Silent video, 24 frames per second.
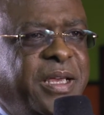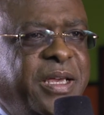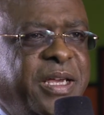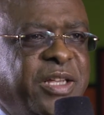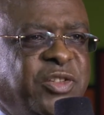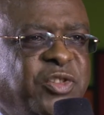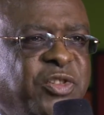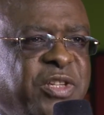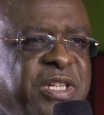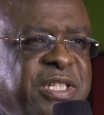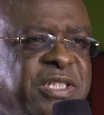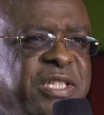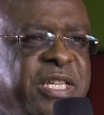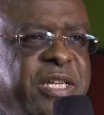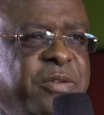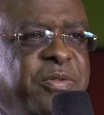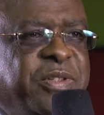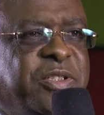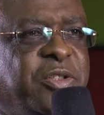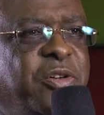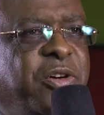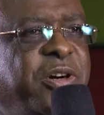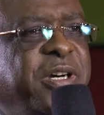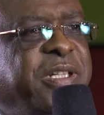And since he
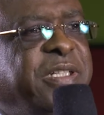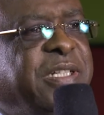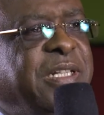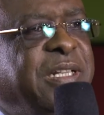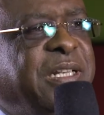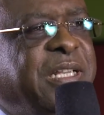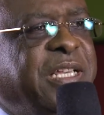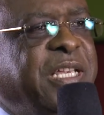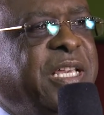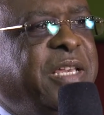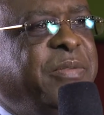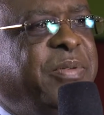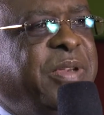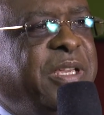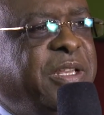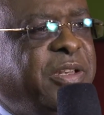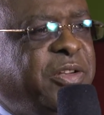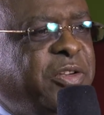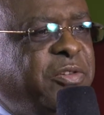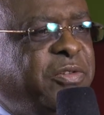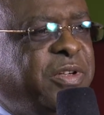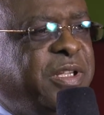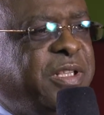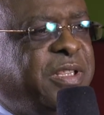was going to leave, he
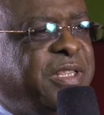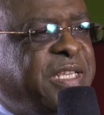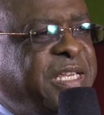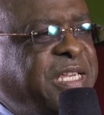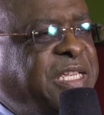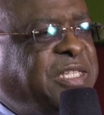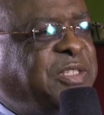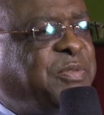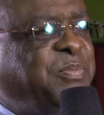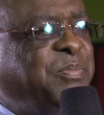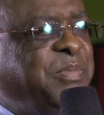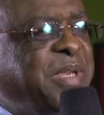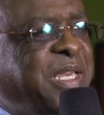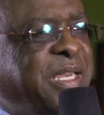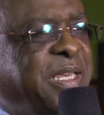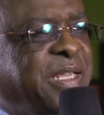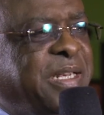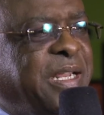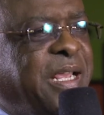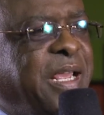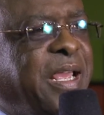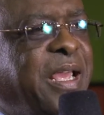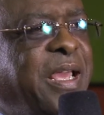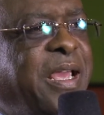knew that these
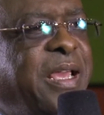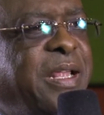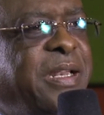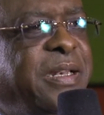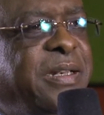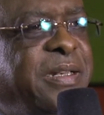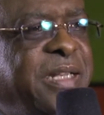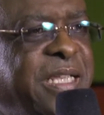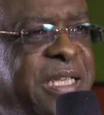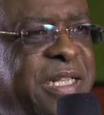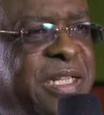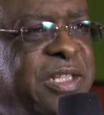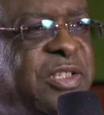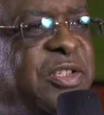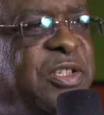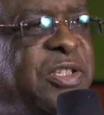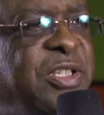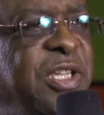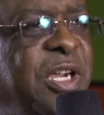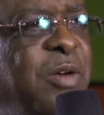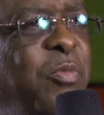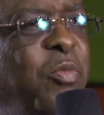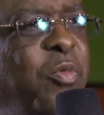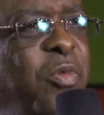men needed
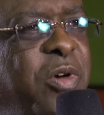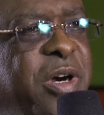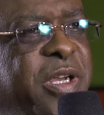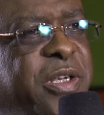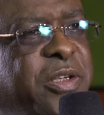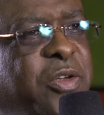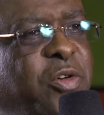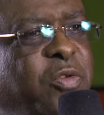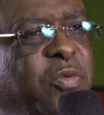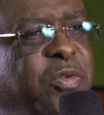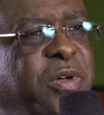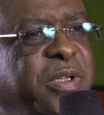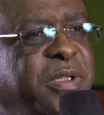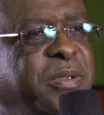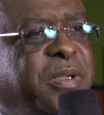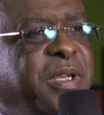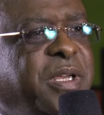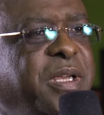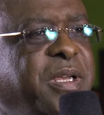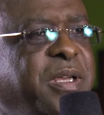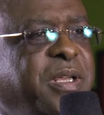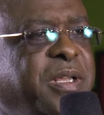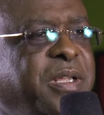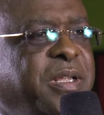someone who would
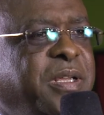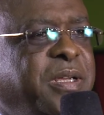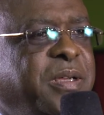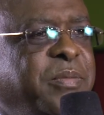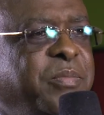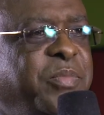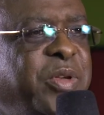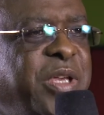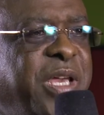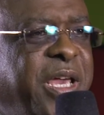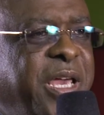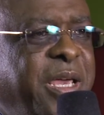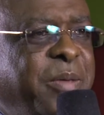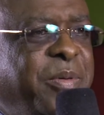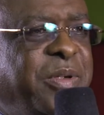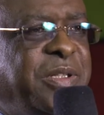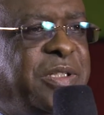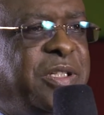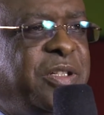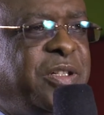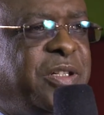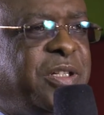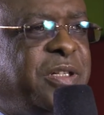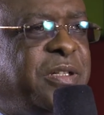be able
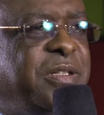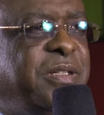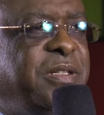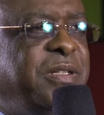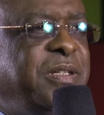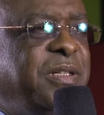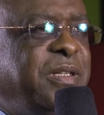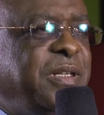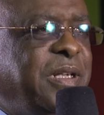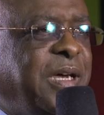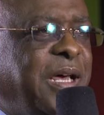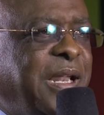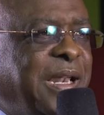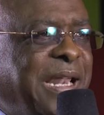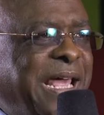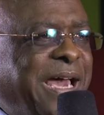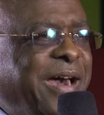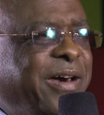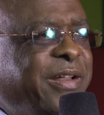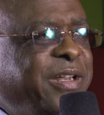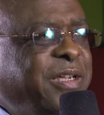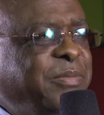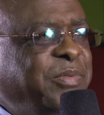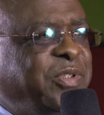to
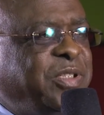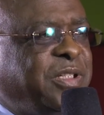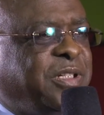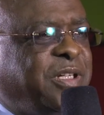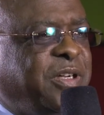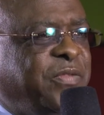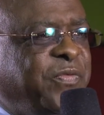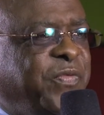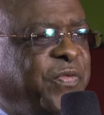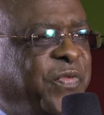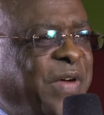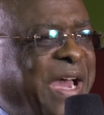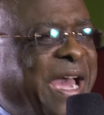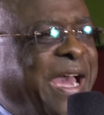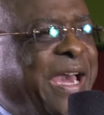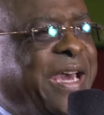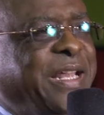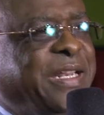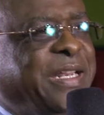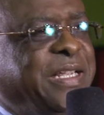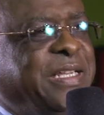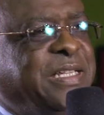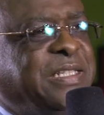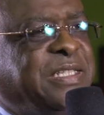allow them to
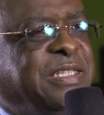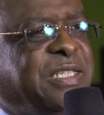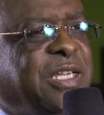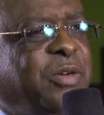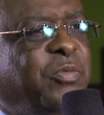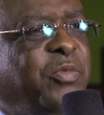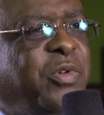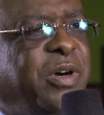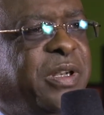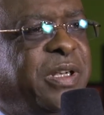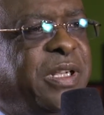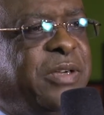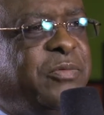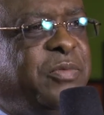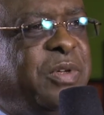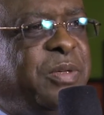confide in, someone that